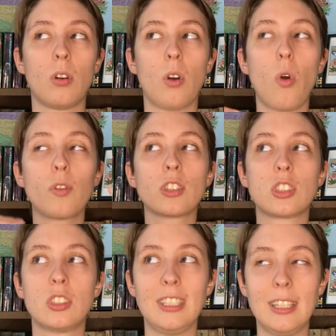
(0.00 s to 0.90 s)

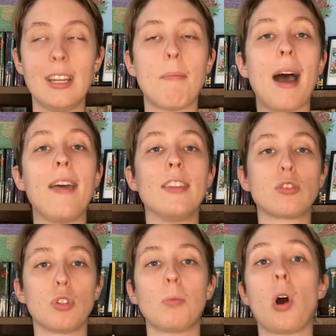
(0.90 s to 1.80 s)
overseen by this
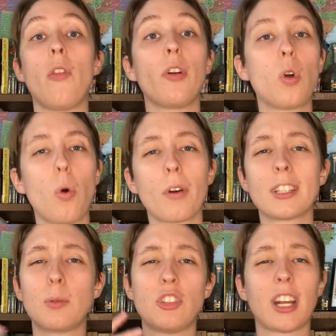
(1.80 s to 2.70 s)
group called the
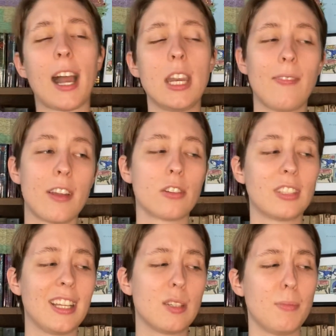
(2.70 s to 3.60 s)
Chorus, which I kind of
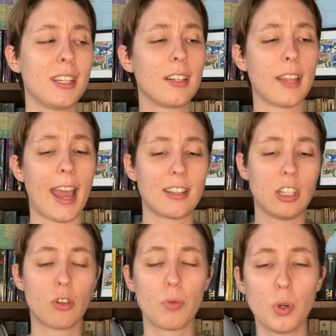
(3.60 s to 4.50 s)
understand to be a
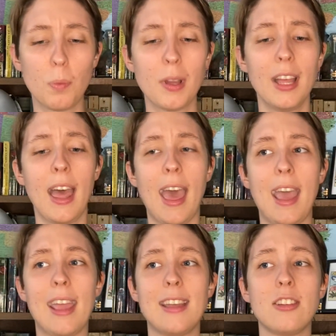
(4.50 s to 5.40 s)
galactic group.
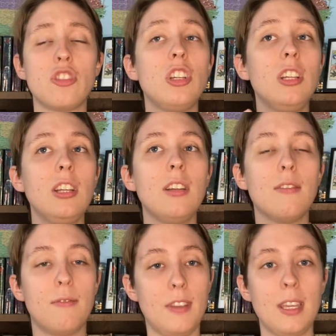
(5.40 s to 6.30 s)
And she,
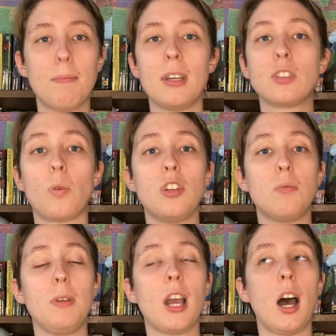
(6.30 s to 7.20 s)
Veep, is going to
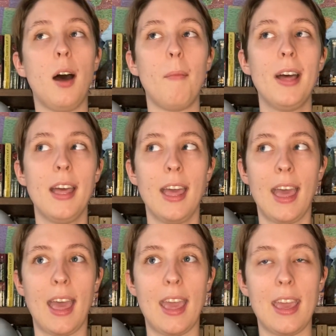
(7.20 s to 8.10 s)
become
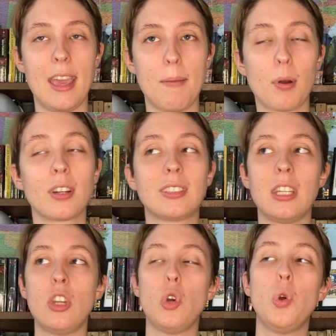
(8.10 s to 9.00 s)
a
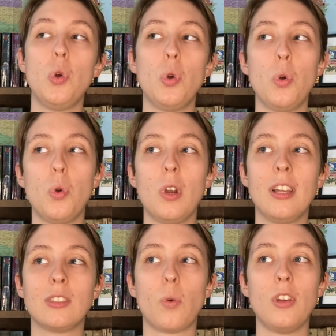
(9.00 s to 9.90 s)
person who
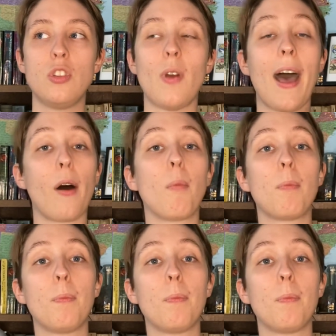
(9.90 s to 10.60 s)
is going to help